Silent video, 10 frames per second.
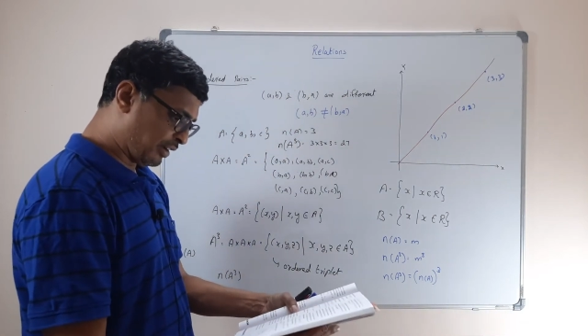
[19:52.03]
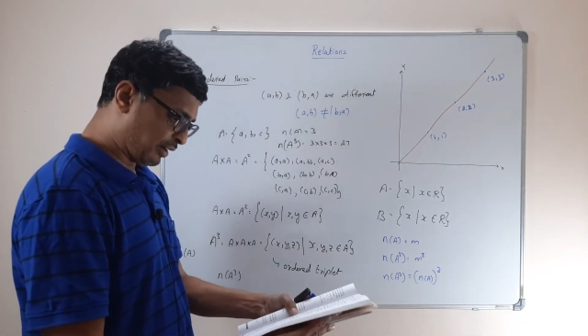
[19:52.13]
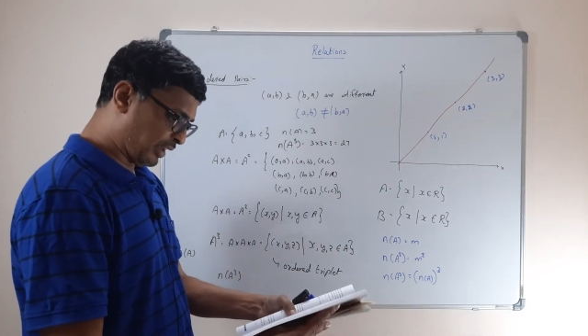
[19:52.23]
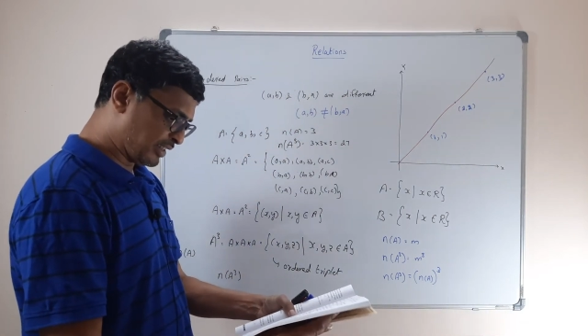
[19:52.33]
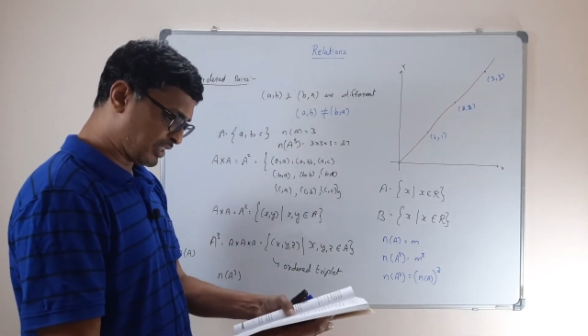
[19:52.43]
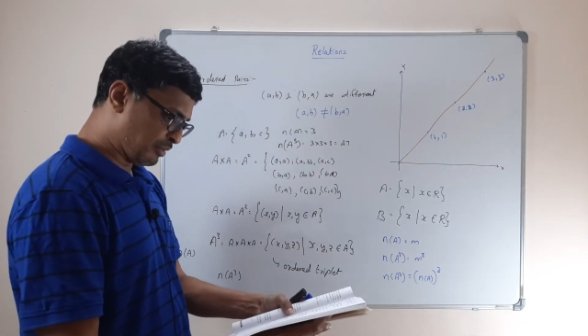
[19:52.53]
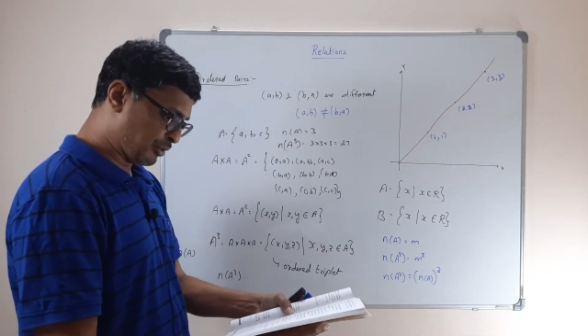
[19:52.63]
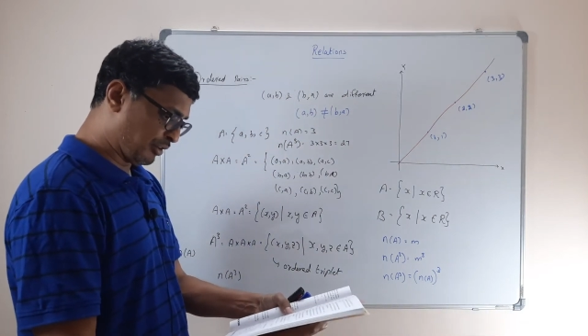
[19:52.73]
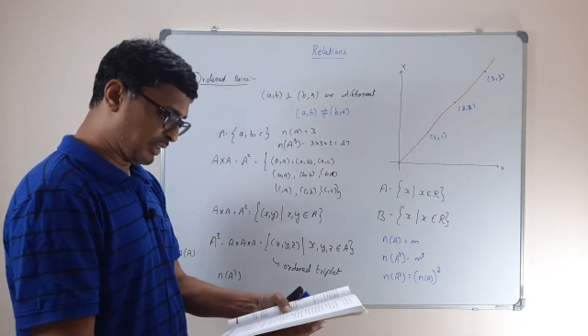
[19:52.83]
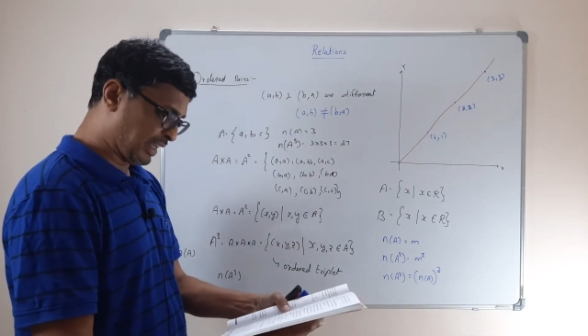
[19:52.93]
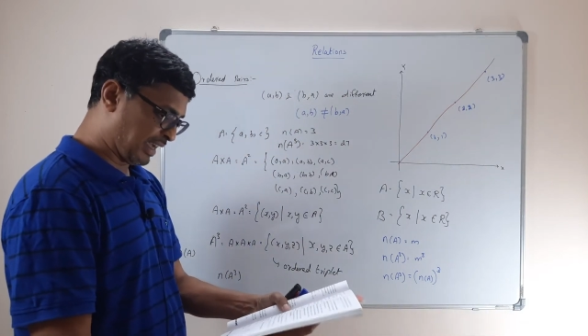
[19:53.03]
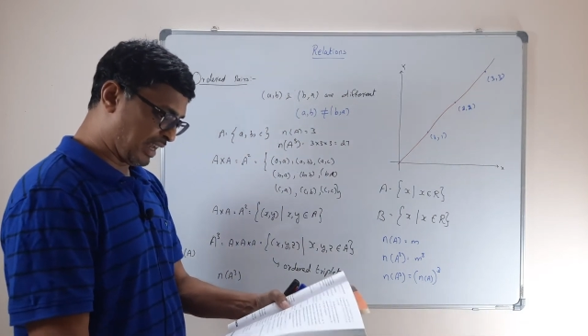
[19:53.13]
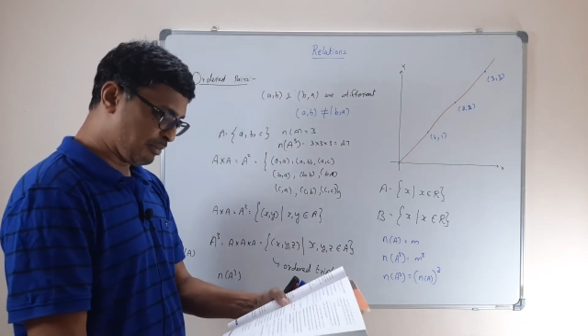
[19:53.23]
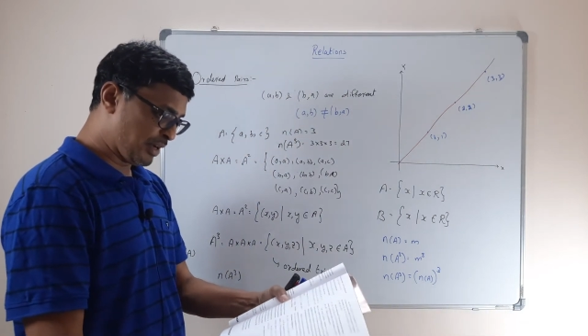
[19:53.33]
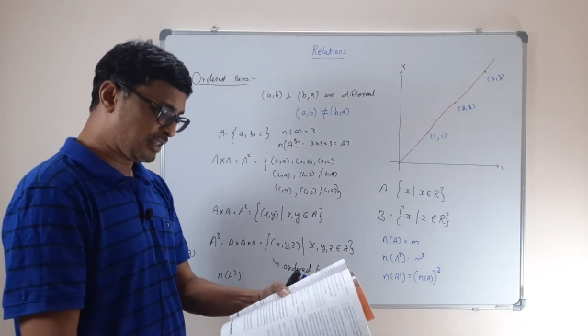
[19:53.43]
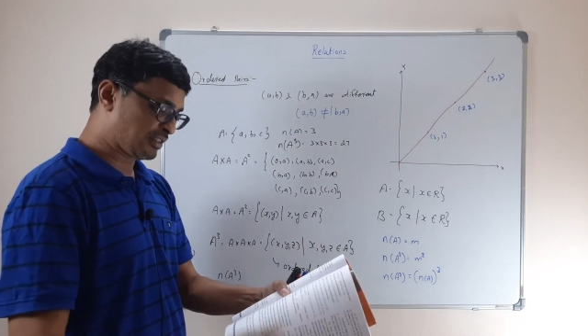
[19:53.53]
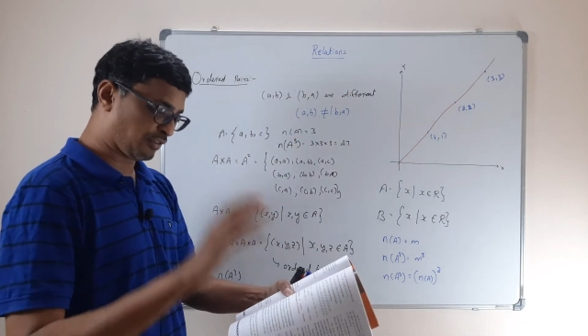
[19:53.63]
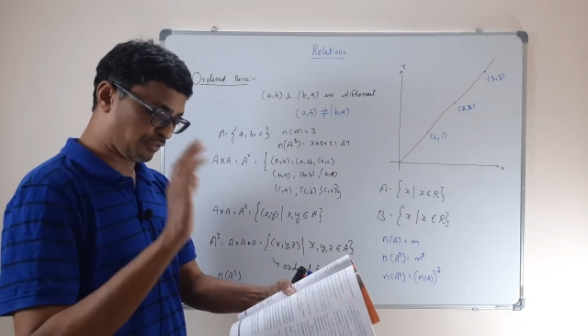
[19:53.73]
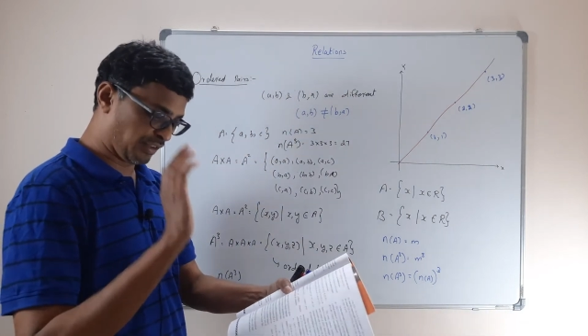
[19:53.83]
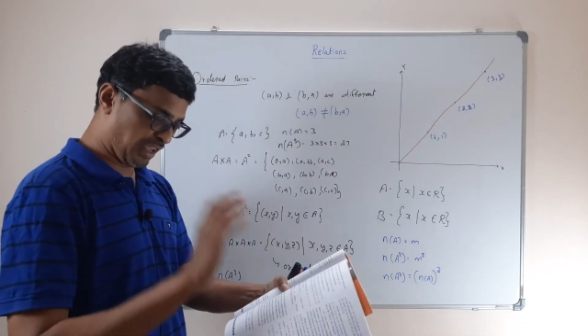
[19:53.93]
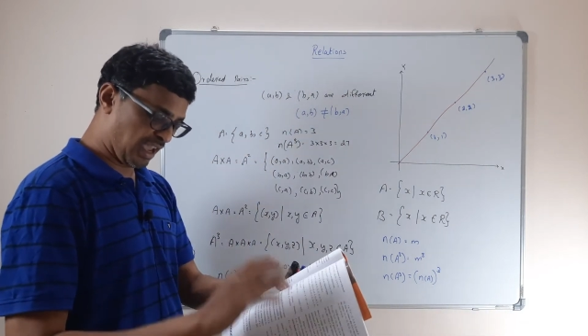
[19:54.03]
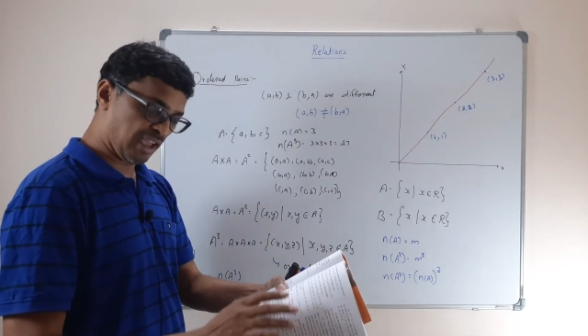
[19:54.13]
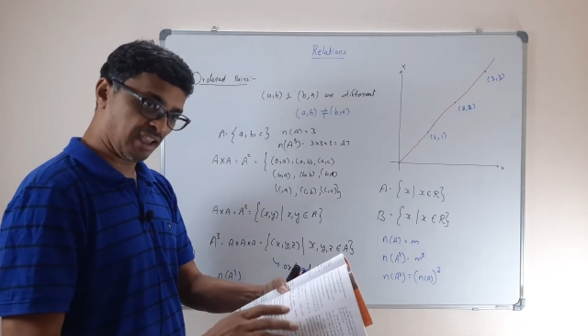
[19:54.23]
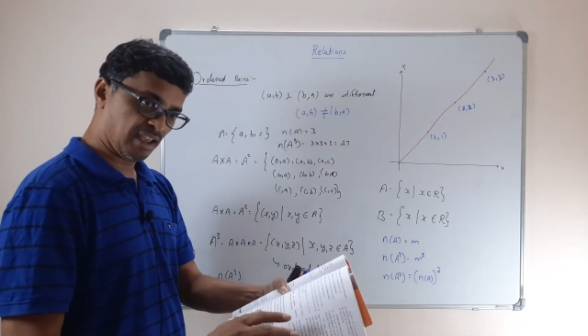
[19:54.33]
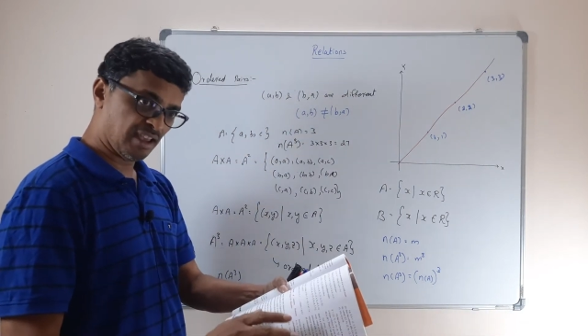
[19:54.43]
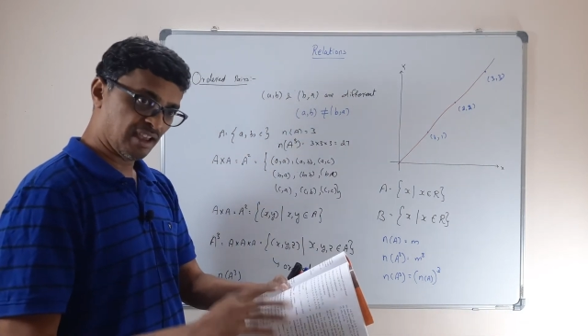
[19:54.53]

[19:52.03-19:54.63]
relation between the elements of A